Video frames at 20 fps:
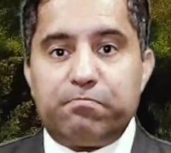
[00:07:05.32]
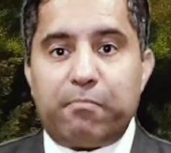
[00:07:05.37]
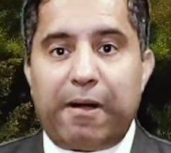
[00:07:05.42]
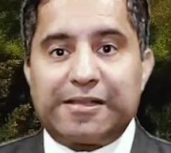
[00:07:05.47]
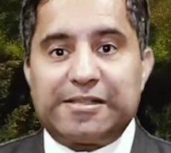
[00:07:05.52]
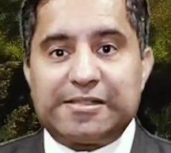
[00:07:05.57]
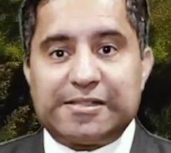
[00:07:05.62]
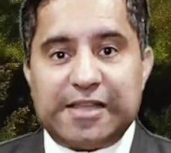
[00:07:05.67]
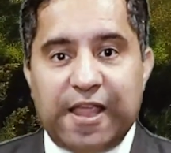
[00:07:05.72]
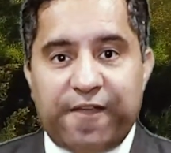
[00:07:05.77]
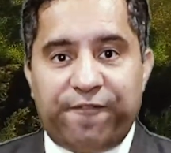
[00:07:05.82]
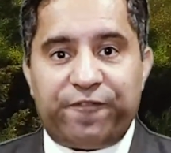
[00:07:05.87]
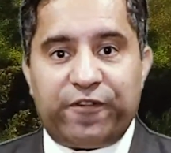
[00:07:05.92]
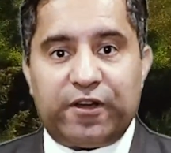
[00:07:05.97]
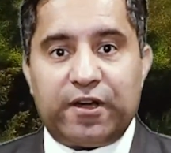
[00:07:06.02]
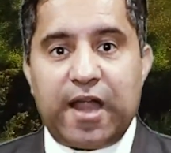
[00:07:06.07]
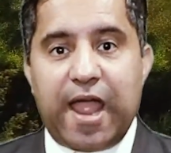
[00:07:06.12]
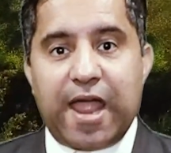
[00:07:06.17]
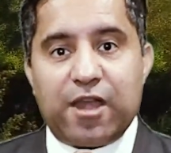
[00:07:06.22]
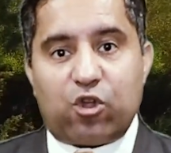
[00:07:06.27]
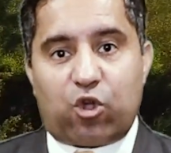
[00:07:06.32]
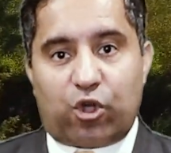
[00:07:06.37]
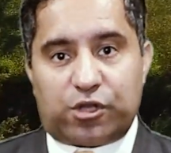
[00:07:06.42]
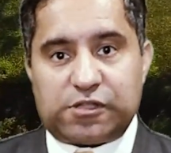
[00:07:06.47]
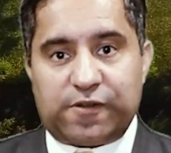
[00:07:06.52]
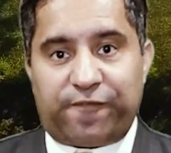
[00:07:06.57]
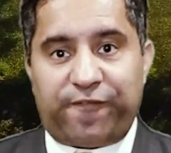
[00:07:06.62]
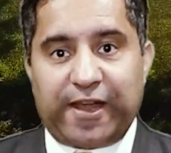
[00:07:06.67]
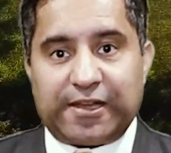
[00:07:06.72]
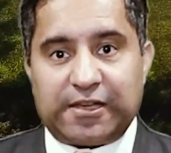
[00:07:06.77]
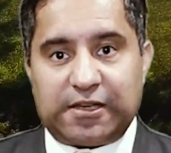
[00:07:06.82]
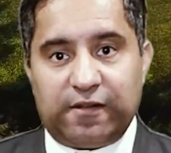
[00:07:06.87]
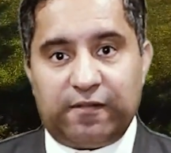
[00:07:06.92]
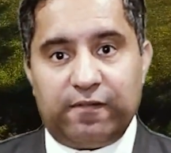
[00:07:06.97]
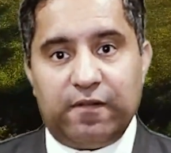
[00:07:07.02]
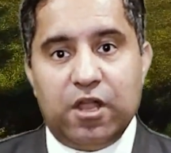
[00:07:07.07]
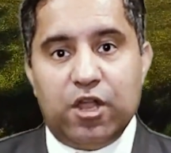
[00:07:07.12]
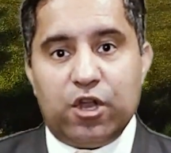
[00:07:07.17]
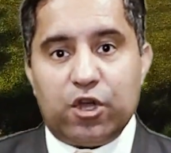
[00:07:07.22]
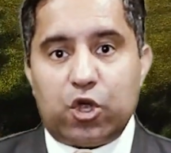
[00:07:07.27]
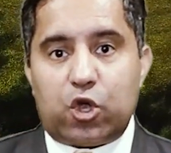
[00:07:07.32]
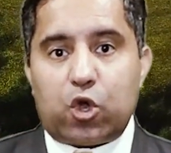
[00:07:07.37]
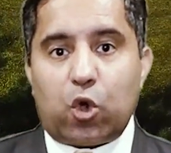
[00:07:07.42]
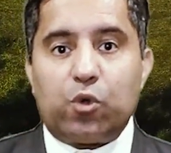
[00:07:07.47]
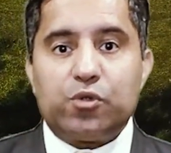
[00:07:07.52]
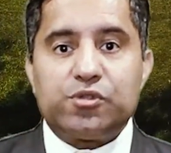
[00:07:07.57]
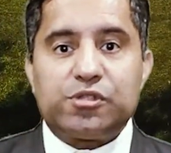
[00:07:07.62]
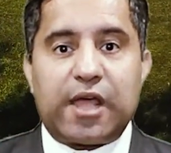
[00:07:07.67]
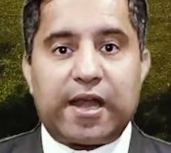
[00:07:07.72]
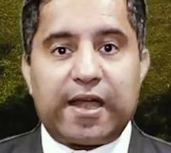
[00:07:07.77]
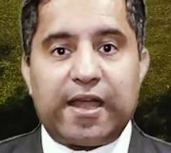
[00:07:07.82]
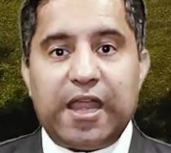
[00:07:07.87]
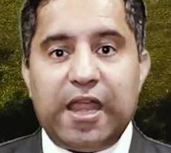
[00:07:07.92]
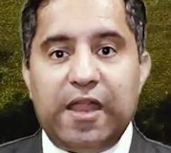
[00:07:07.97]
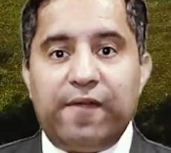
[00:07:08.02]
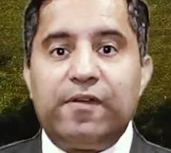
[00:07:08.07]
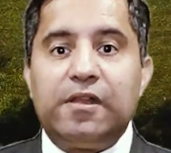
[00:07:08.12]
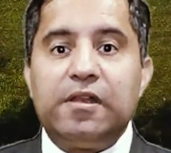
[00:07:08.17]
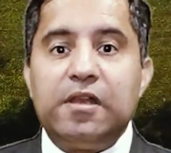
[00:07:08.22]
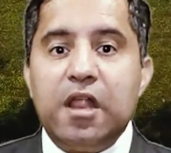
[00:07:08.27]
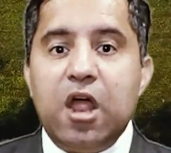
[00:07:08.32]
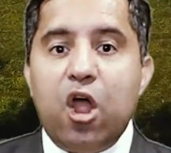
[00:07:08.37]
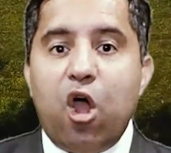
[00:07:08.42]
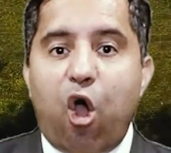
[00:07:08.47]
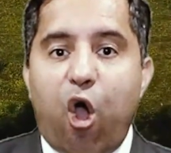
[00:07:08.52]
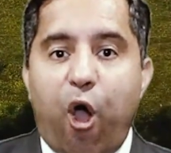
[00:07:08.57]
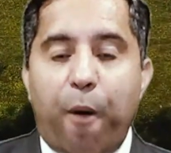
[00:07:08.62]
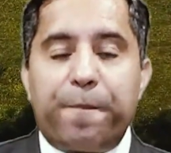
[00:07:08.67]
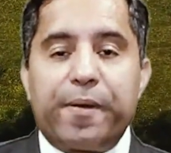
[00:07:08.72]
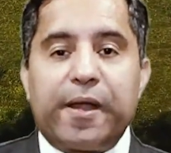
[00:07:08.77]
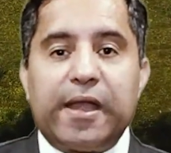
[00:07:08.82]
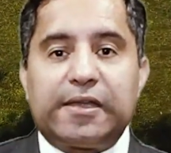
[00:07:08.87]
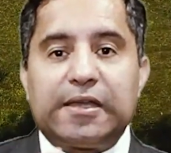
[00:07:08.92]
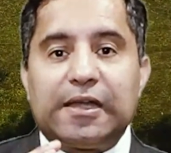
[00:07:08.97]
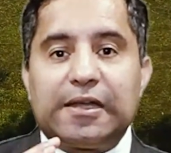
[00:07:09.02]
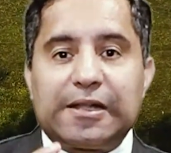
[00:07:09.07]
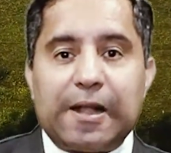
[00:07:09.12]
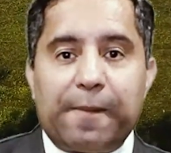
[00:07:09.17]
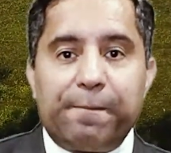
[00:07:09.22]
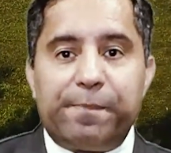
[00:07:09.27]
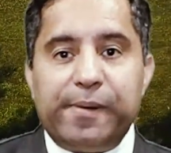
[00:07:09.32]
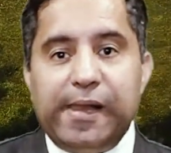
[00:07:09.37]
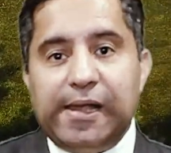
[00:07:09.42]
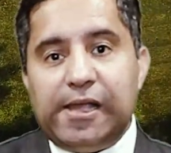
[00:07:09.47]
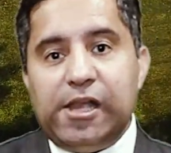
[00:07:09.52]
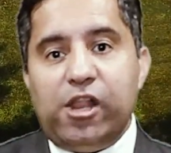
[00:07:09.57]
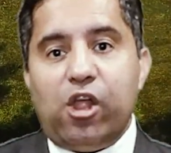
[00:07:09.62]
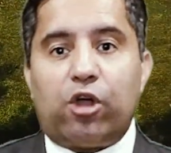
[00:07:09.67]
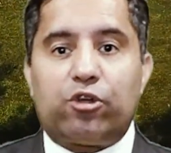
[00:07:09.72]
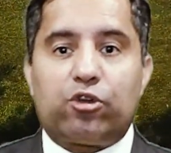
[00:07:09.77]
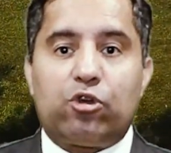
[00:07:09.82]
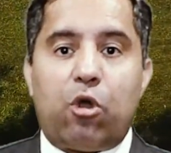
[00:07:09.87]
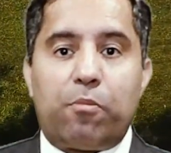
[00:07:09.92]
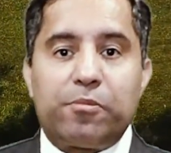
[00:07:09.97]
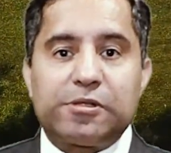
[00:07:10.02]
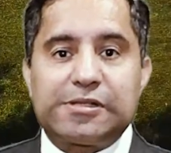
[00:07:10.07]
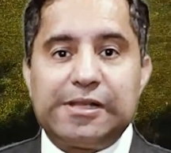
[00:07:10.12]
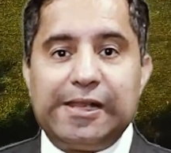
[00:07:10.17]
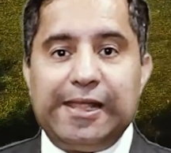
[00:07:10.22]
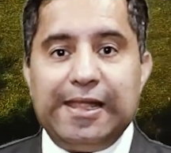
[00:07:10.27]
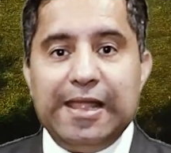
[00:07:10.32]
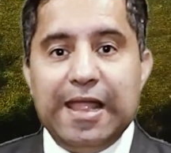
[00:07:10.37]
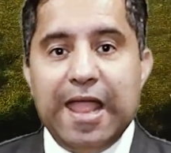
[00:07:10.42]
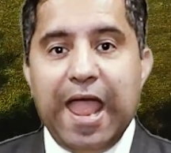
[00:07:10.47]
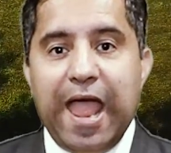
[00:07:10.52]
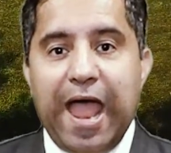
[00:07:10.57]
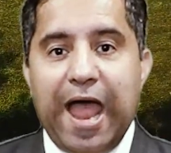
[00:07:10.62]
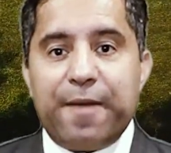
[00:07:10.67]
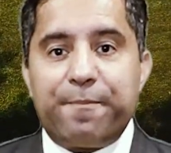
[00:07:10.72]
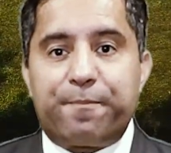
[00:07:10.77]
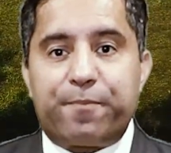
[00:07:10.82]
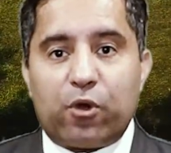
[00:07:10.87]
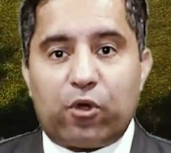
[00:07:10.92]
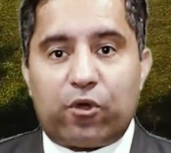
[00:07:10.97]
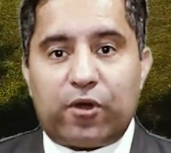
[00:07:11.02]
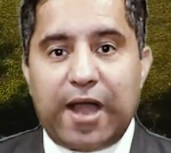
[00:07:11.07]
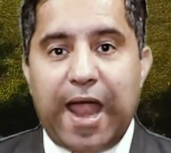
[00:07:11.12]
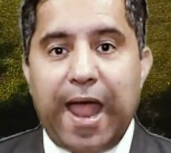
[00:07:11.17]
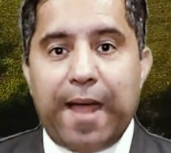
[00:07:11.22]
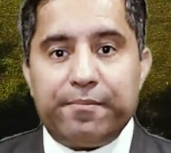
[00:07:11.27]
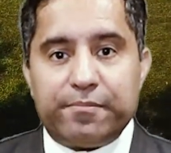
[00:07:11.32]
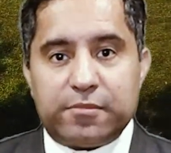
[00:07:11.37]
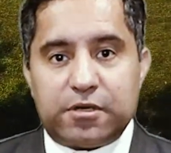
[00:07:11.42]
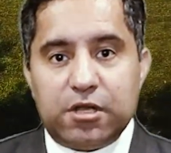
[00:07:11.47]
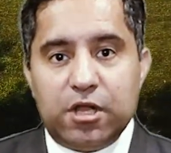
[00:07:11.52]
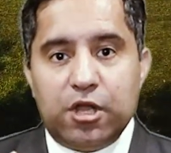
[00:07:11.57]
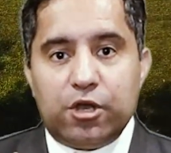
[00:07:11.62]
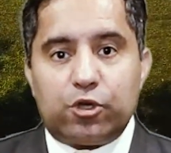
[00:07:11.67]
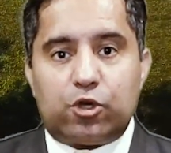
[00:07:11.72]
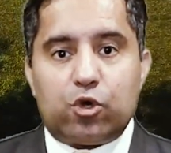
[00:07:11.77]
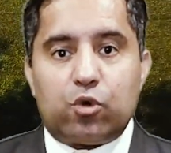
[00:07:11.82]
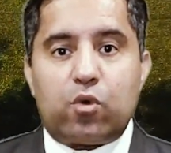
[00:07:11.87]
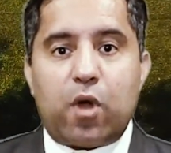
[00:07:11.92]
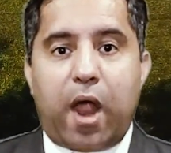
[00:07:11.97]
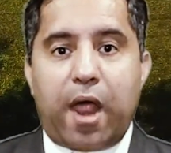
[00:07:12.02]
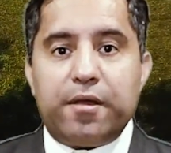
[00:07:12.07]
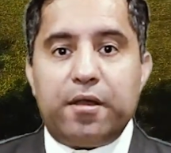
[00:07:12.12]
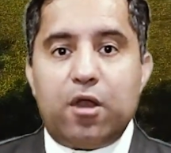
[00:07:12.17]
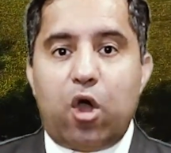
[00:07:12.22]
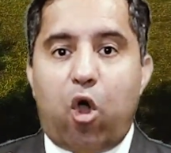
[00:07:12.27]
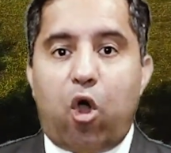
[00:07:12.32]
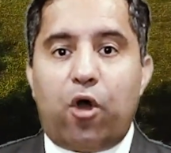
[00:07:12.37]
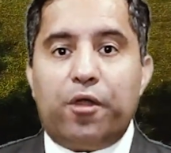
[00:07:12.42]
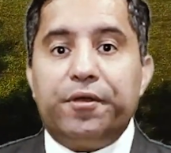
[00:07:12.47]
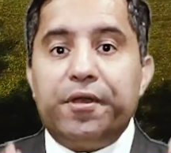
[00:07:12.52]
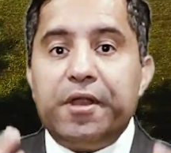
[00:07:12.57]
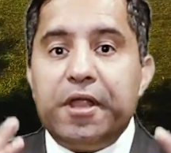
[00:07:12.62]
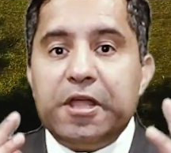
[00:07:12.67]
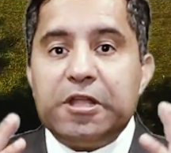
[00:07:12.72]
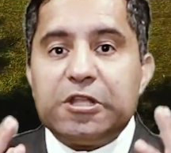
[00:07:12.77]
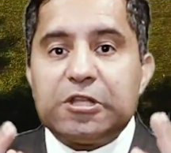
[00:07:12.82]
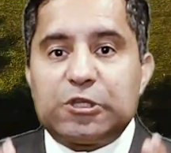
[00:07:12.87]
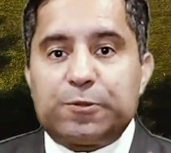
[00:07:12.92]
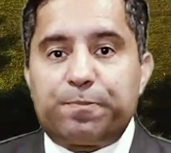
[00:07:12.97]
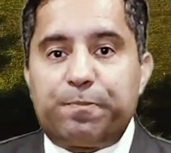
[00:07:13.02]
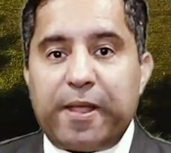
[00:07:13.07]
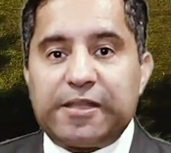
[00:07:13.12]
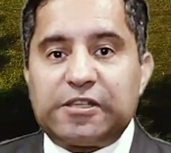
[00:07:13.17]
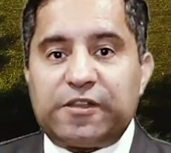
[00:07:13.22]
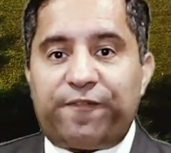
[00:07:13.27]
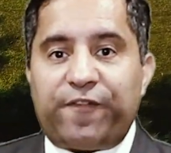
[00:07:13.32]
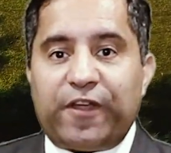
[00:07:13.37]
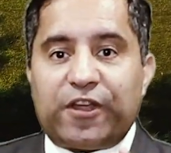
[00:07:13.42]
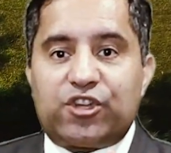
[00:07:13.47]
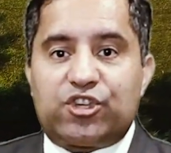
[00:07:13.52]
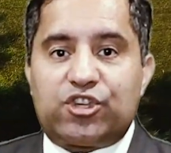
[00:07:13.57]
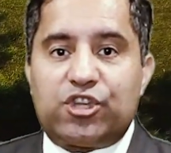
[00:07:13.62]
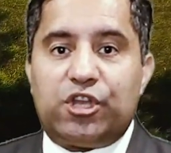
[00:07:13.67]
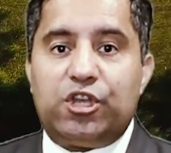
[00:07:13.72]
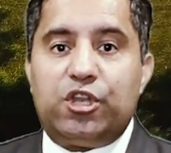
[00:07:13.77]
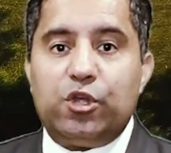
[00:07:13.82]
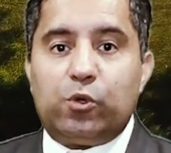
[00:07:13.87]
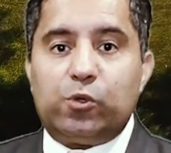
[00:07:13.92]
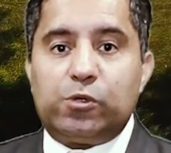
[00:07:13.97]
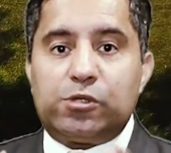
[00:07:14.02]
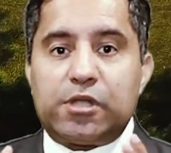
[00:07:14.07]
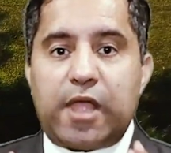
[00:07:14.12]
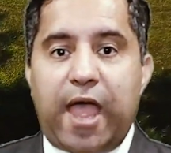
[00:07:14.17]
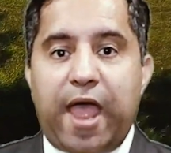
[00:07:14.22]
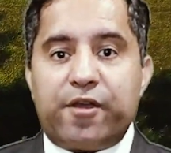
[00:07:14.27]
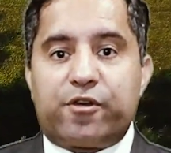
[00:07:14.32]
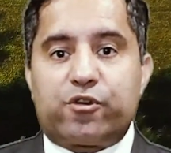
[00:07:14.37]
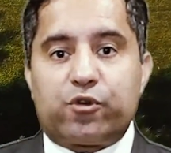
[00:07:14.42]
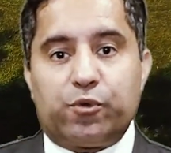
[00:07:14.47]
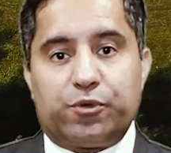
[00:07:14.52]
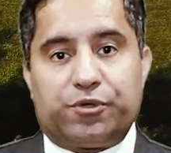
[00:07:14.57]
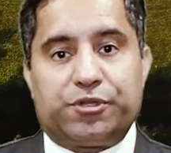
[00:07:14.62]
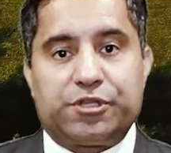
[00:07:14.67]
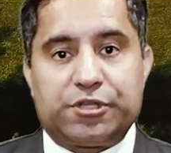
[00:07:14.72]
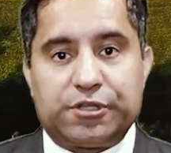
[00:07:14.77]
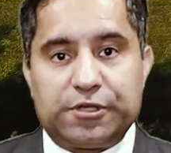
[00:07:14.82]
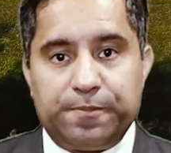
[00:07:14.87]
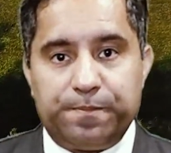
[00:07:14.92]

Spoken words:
much safer and cost effective. Drones are even operated completely autonomously and programmed to run on specific schedules and routes.